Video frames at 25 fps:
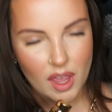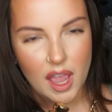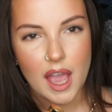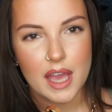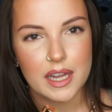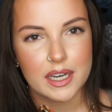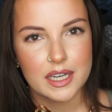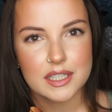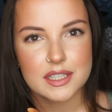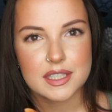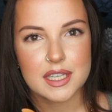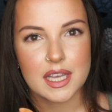
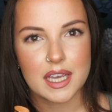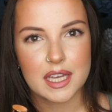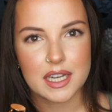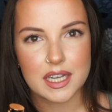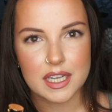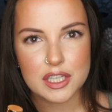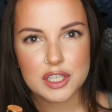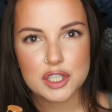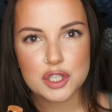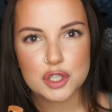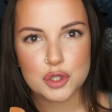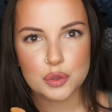And it
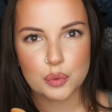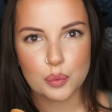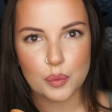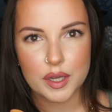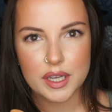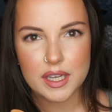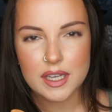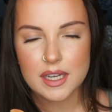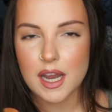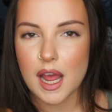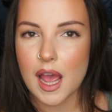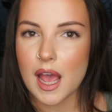is
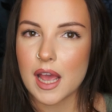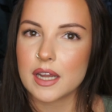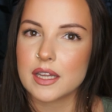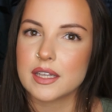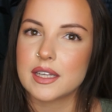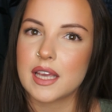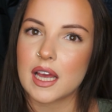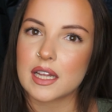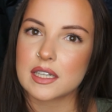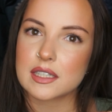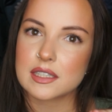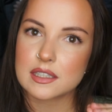sweet
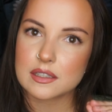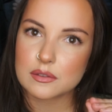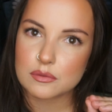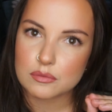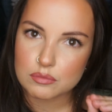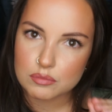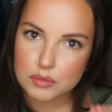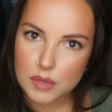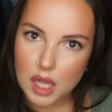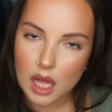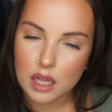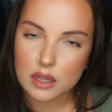yet
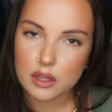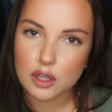a